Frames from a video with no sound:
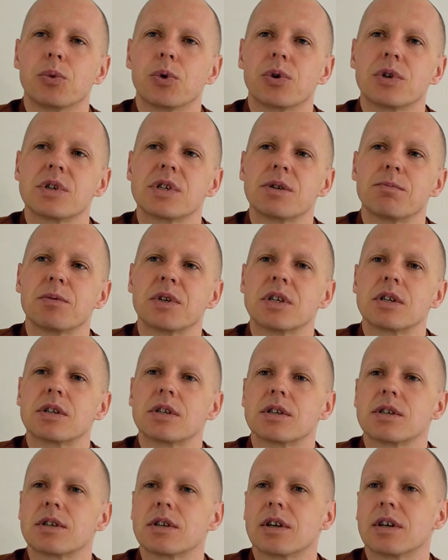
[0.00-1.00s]
Buddhism
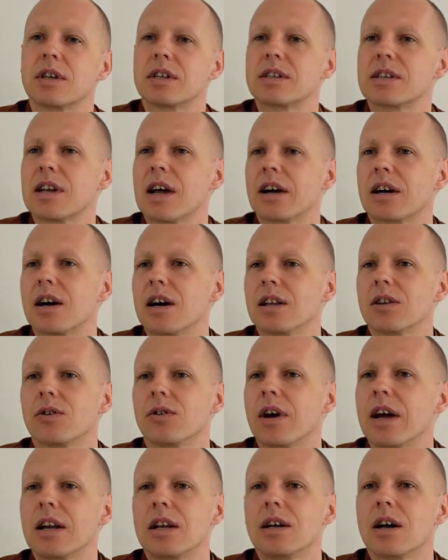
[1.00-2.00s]
is, it's like other,
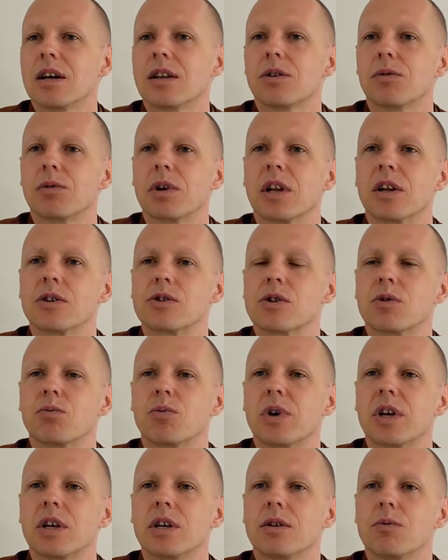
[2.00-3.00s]
any other religion.
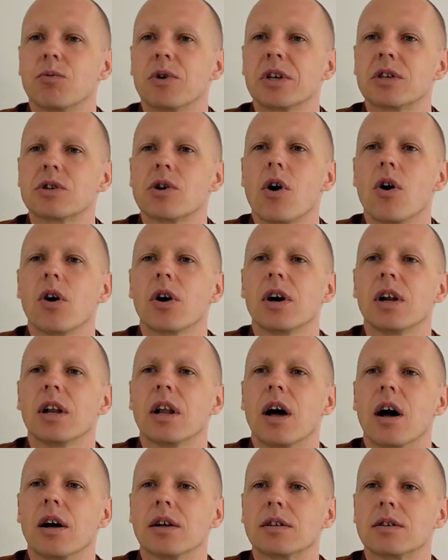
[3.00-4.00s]
We, we talk a
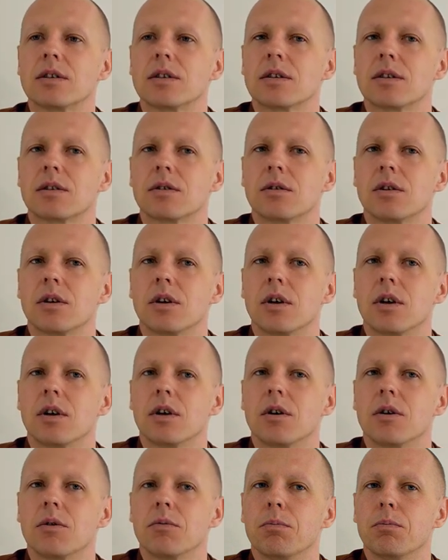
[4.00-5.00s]
lot,
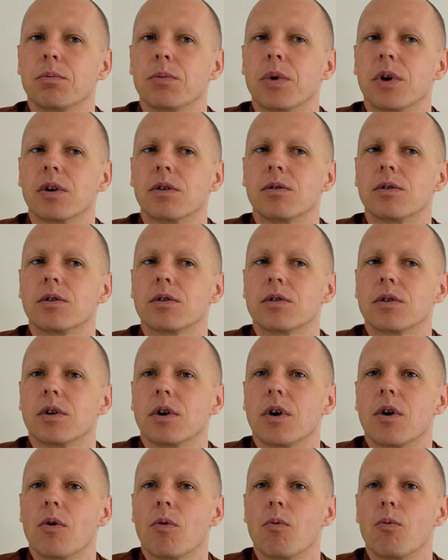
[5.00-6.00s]
but
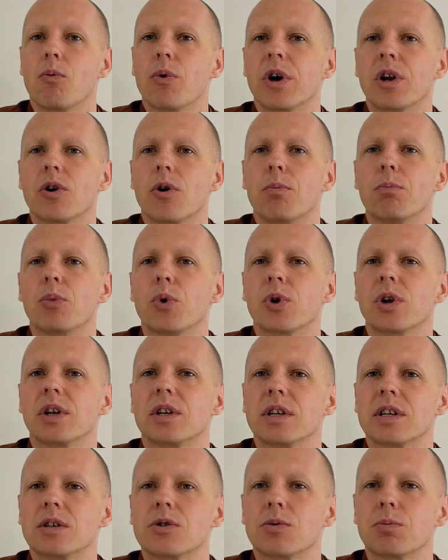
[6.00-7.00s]
we don't put
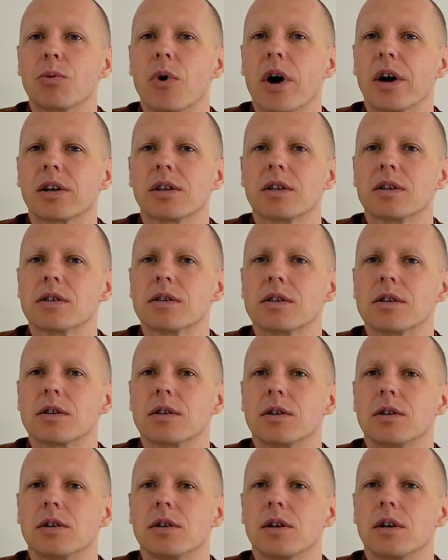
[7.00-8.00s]
it into practice.
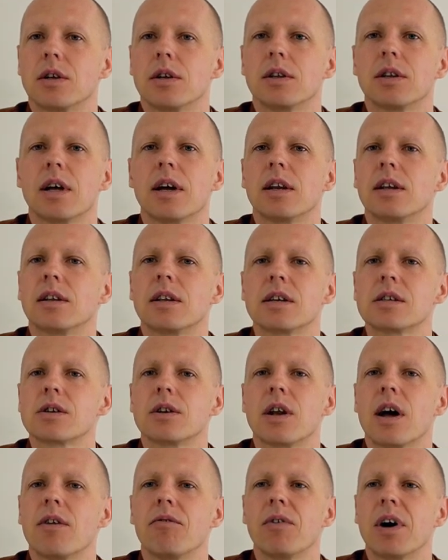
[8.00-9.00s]
Then it
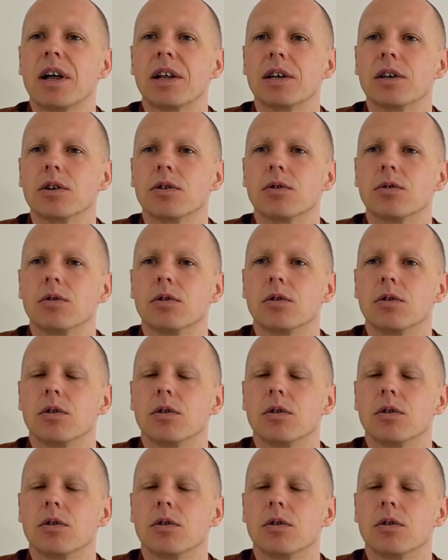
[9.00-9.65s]
doesn't have value.